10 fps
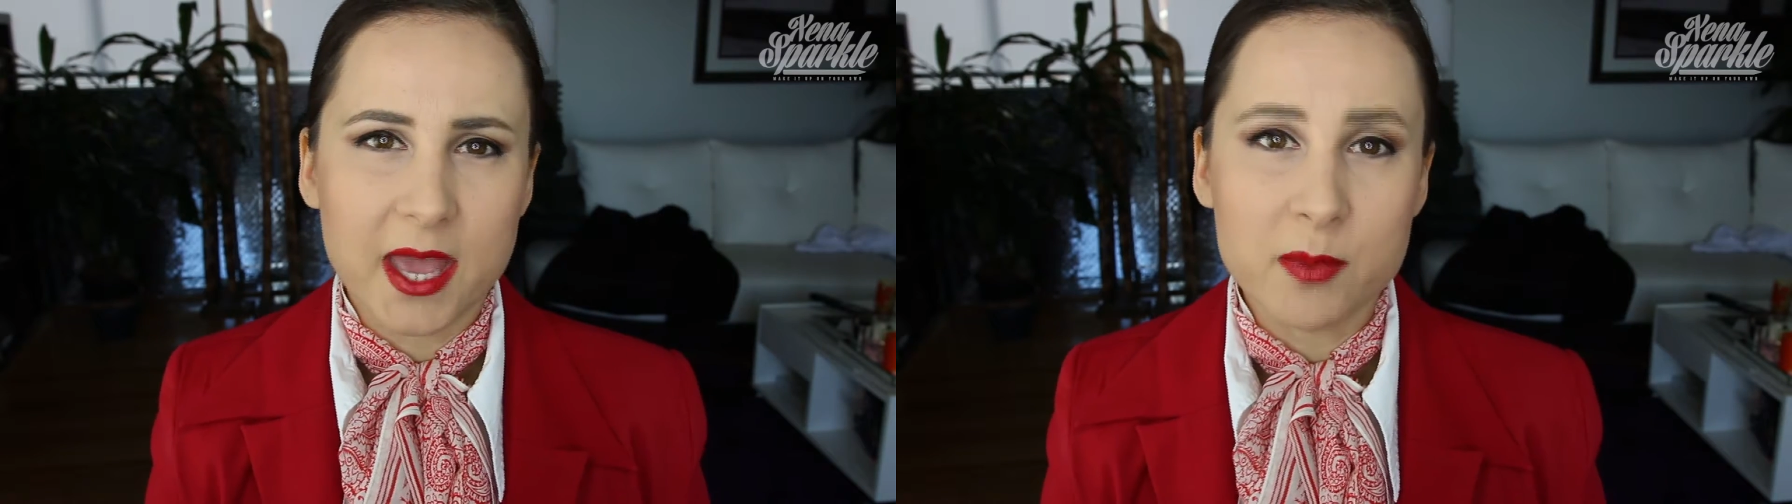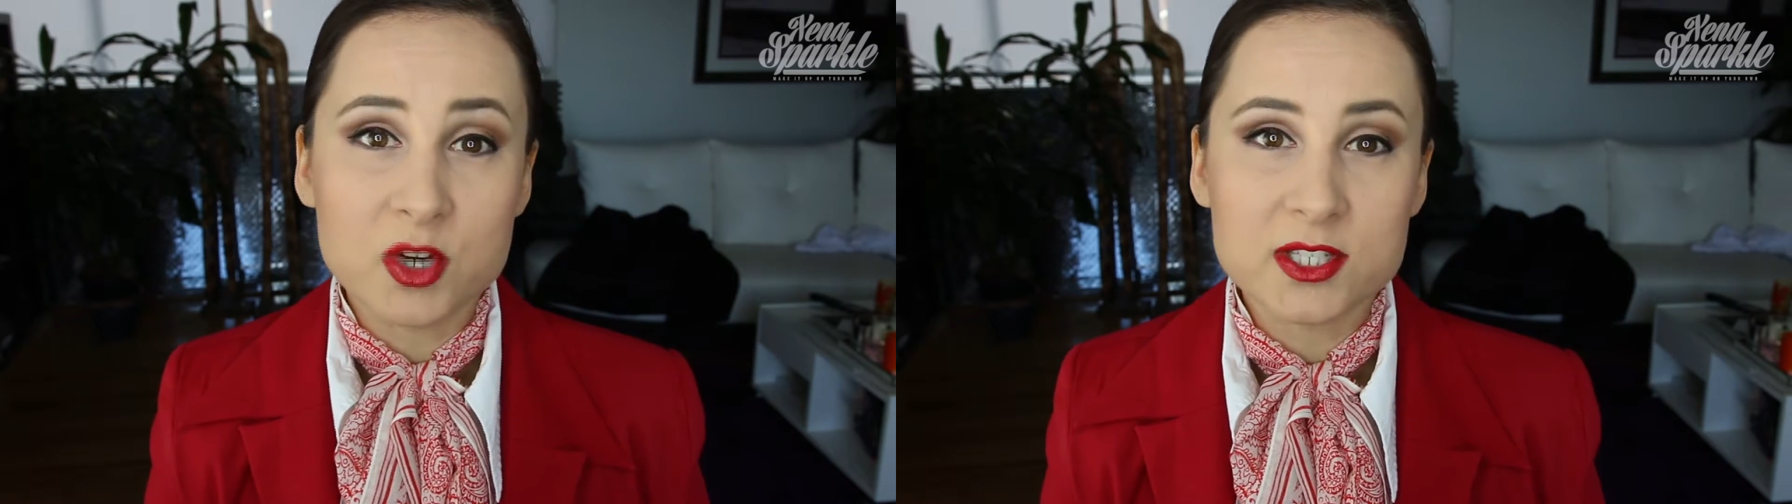
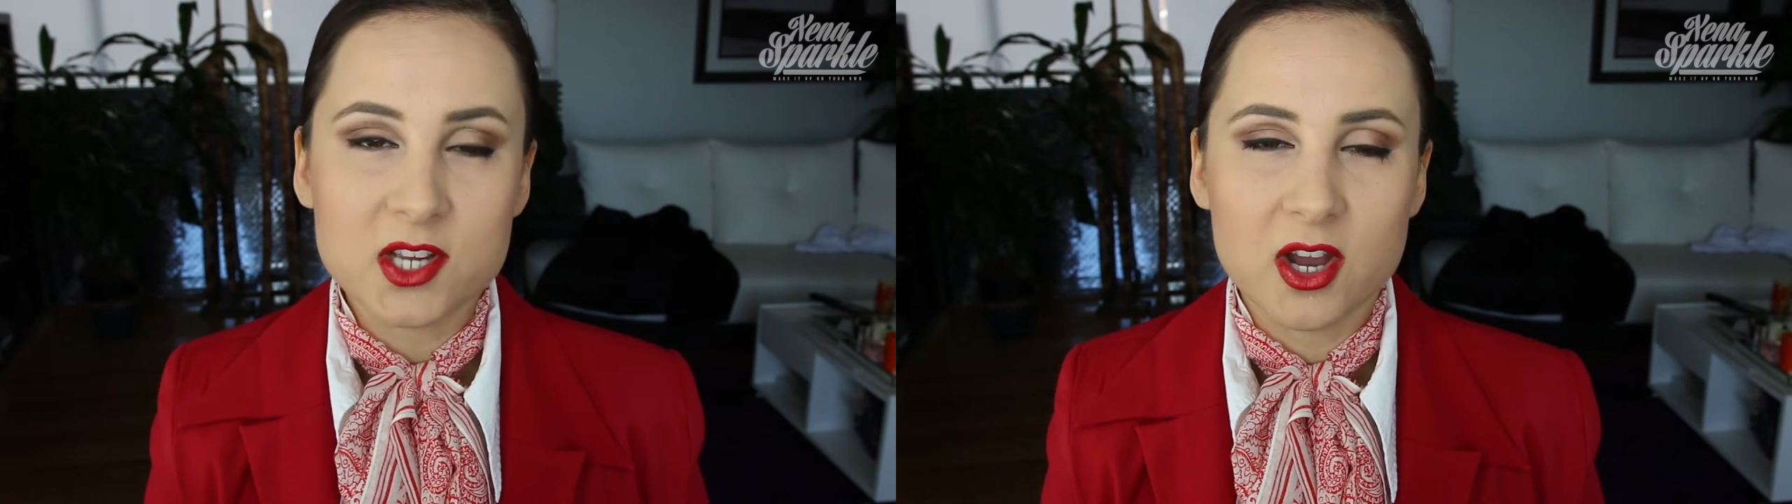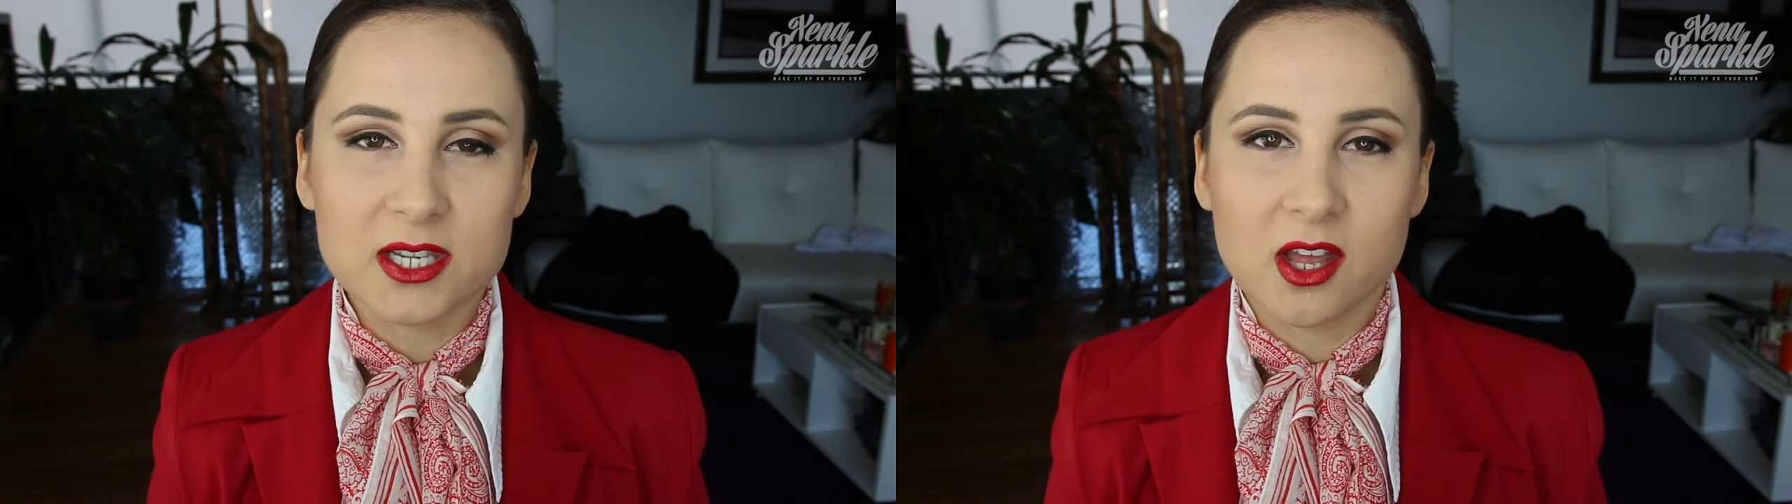Emirates
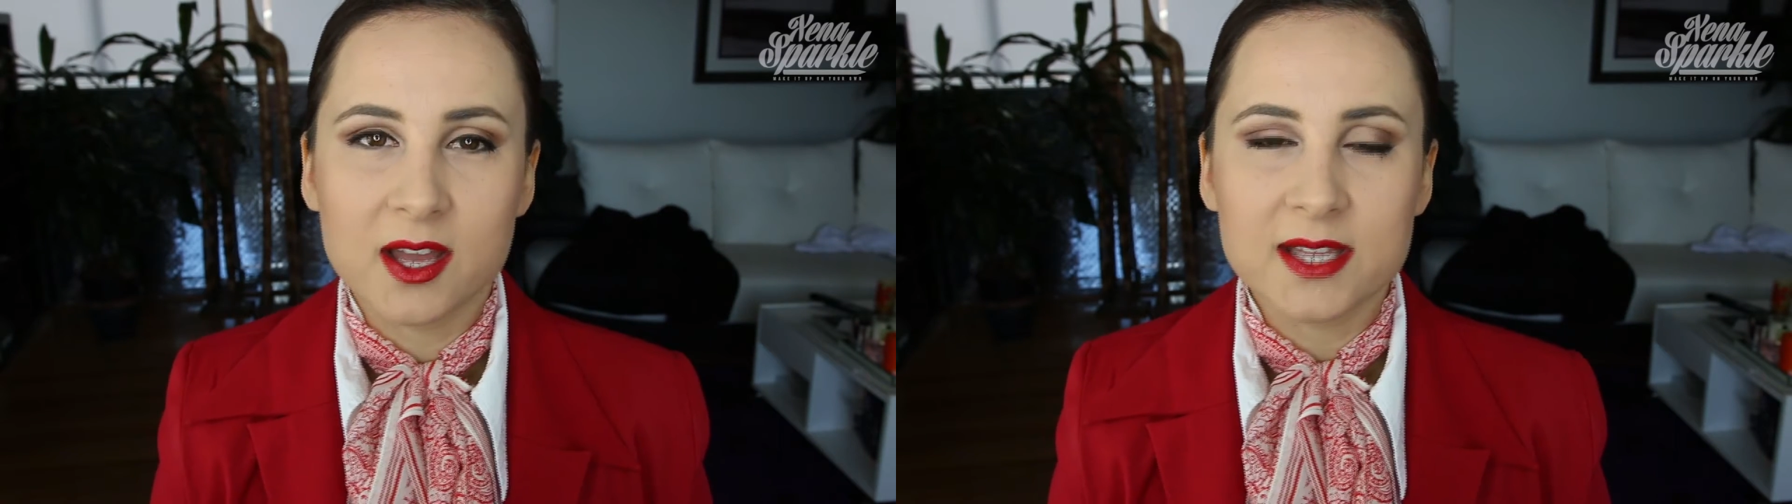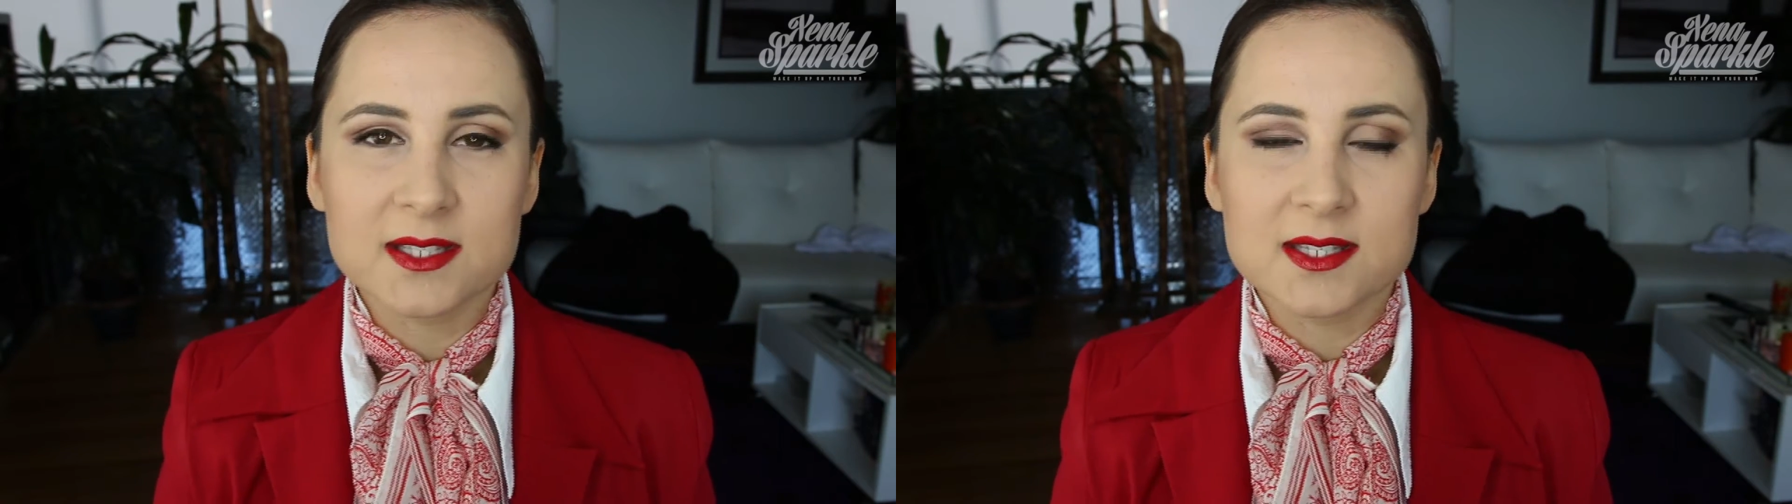
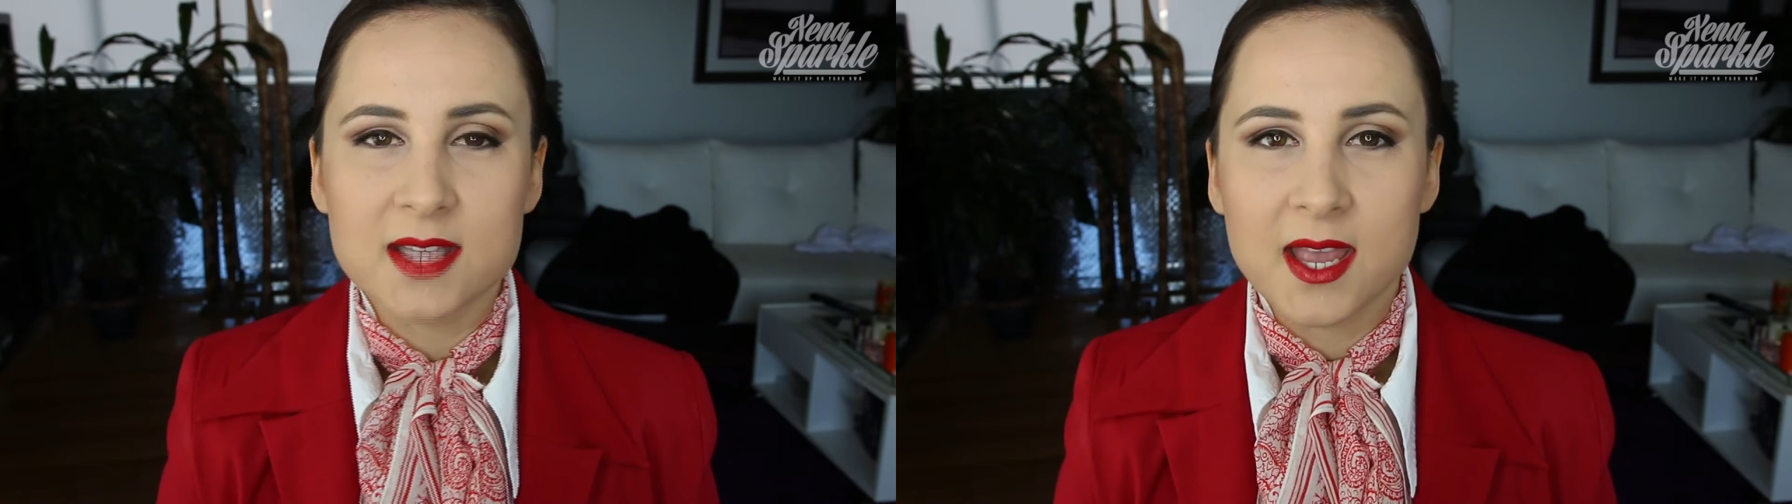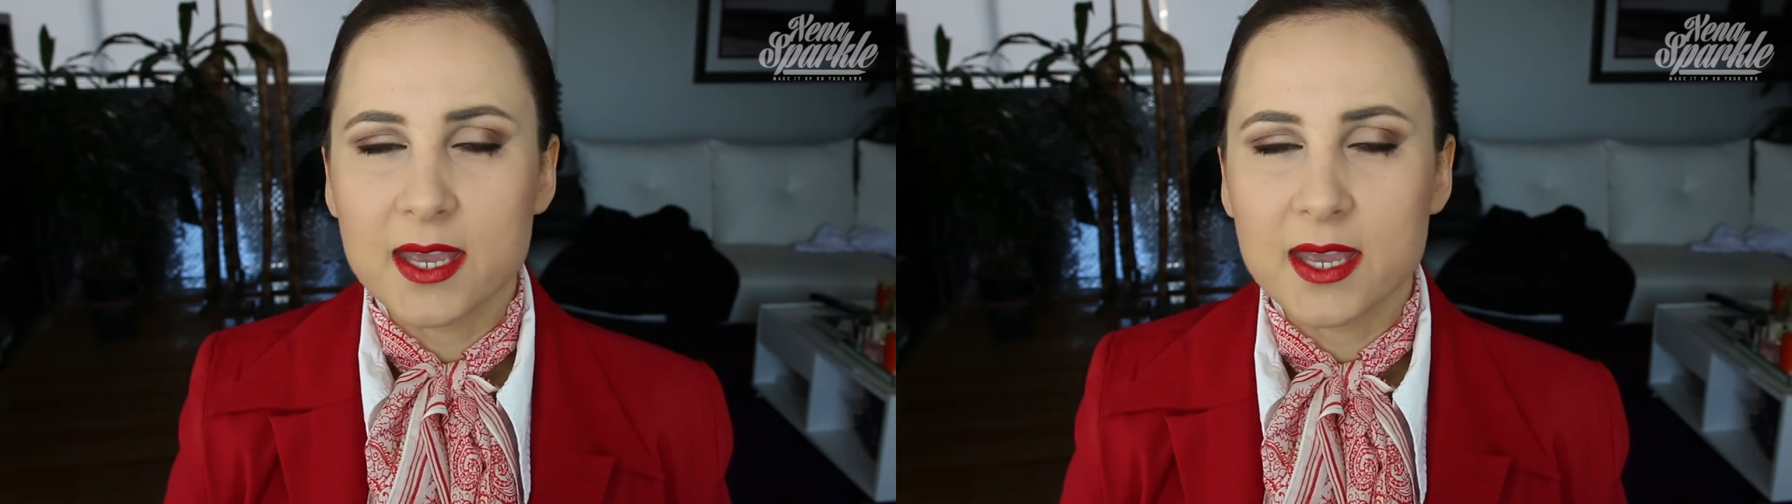guidelines.